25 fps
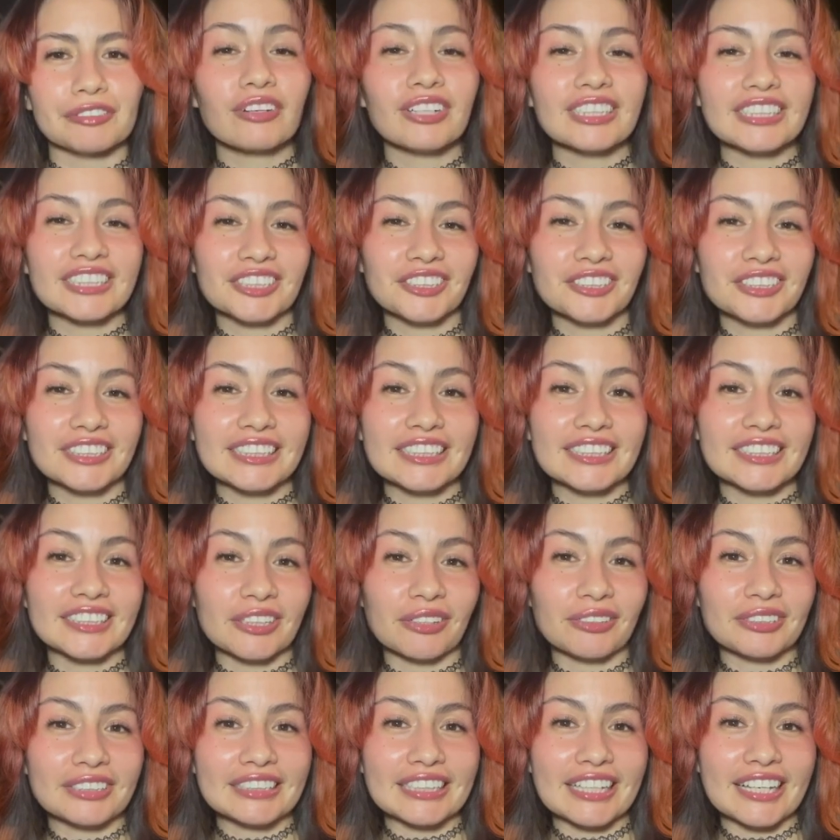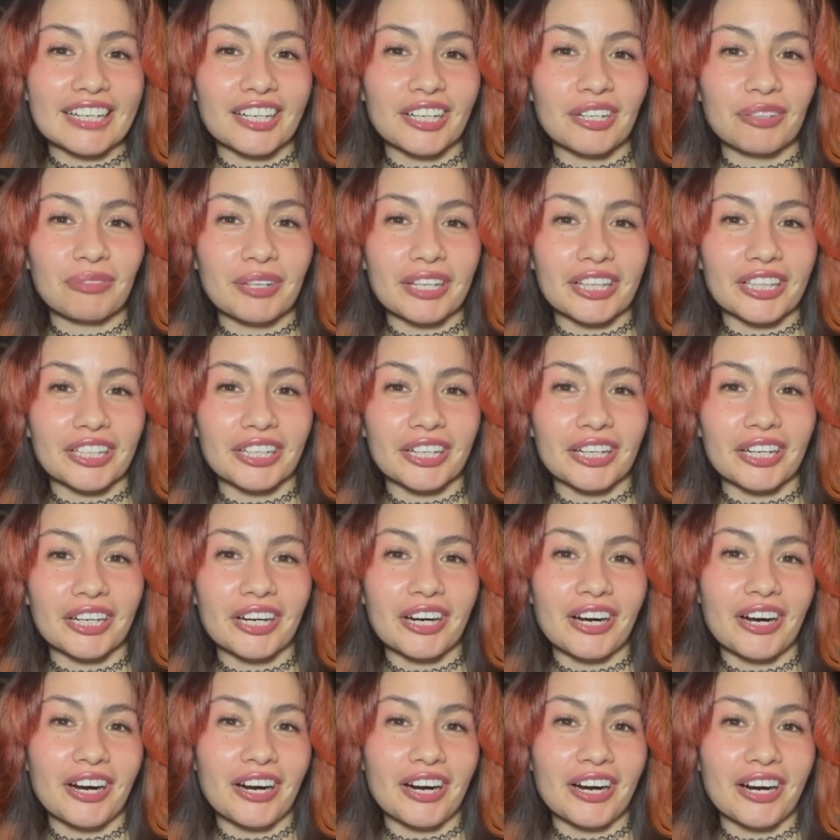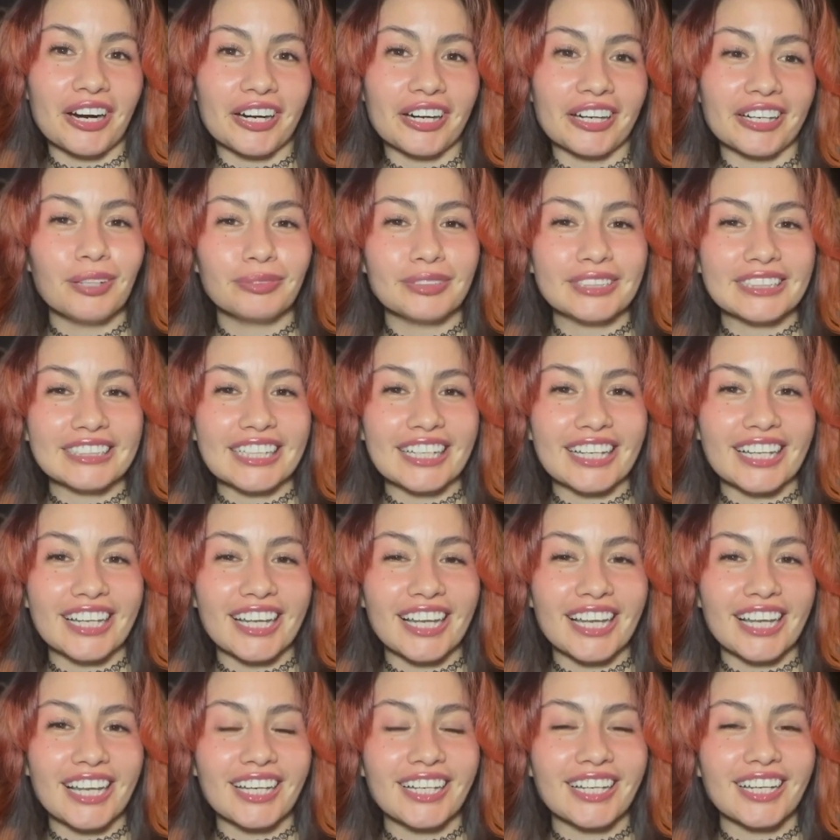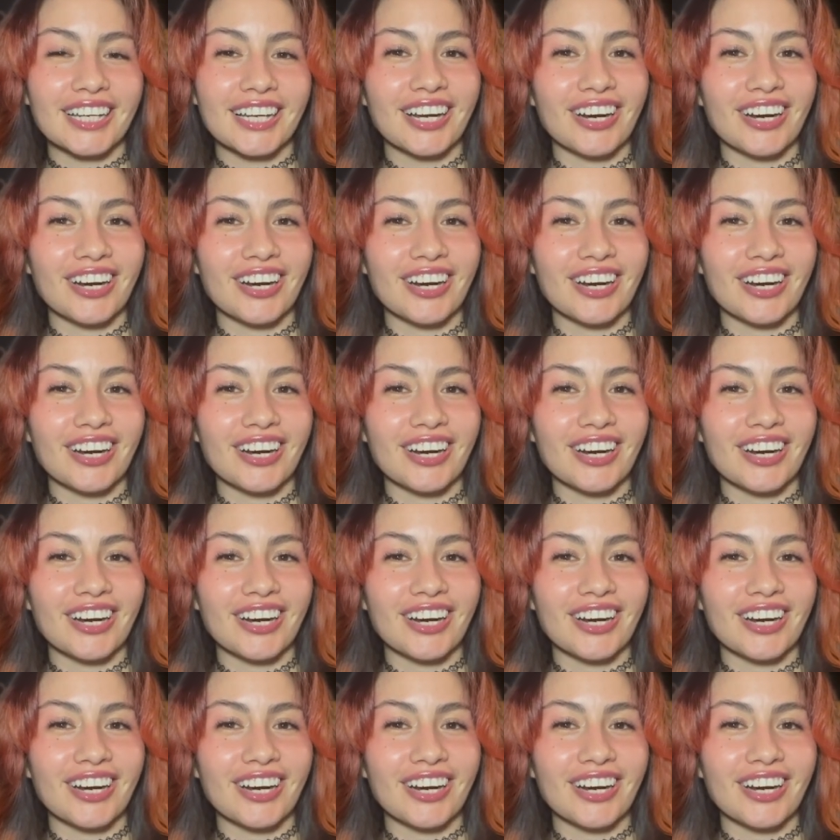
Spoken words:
Crystals associated with her are obsidian,